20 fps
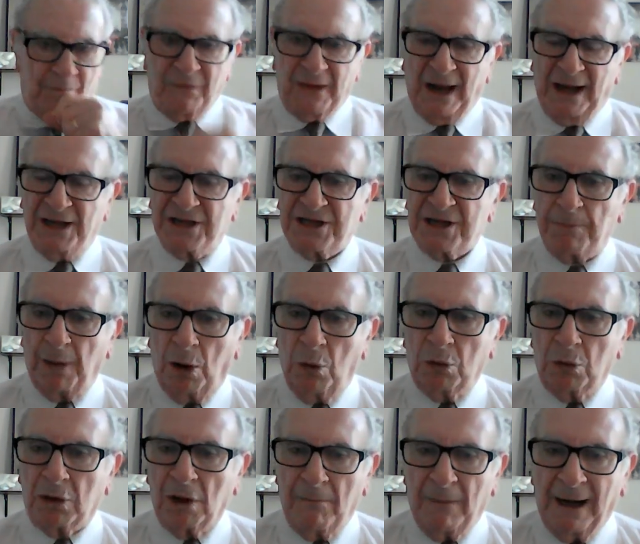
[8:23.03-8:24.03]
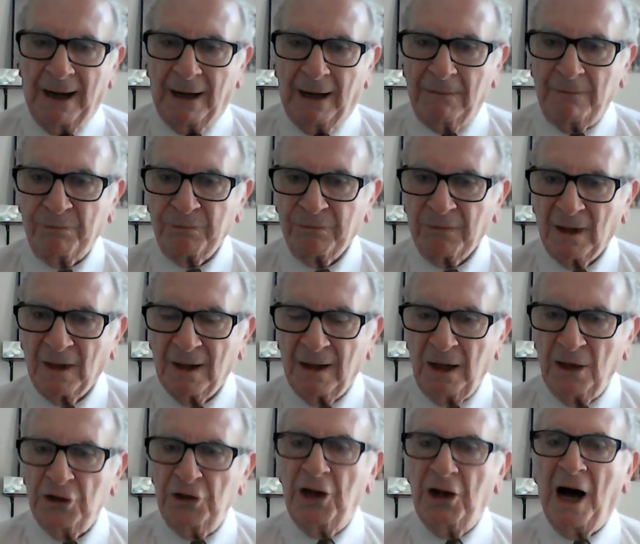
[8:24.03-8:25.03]
and spoke about
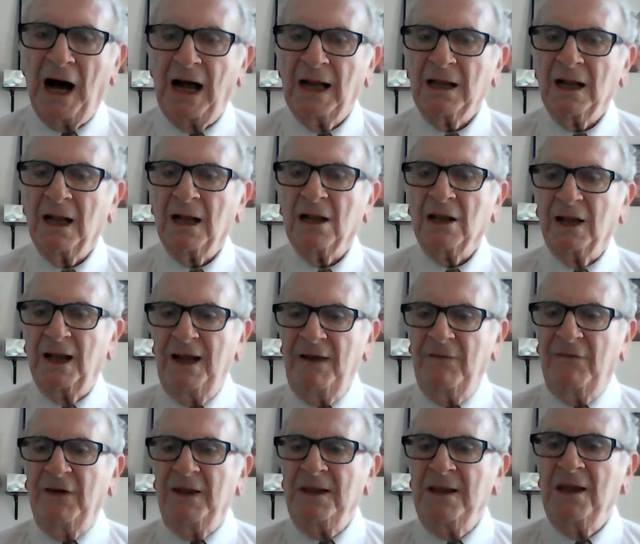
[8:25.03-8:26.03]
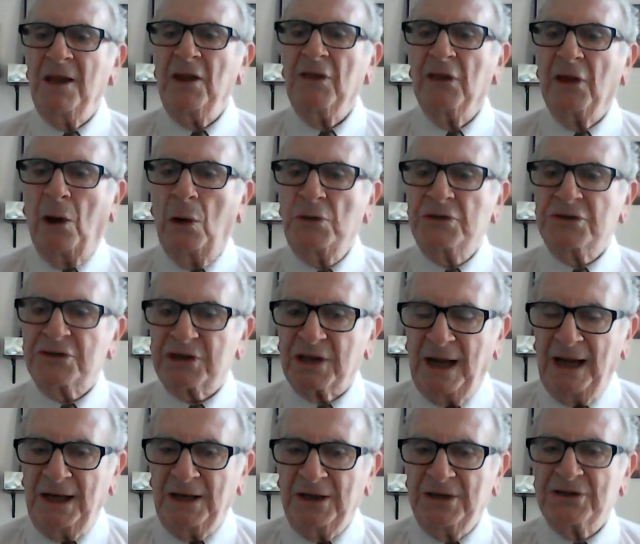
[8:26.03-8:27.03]
not leaving those
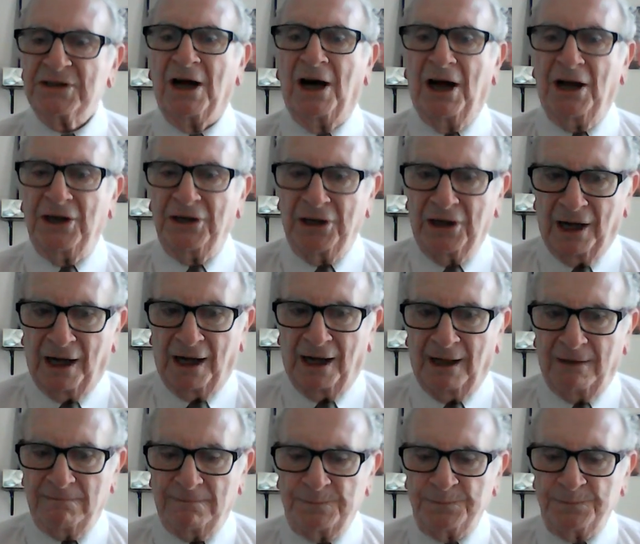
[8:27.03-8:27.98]
things undone.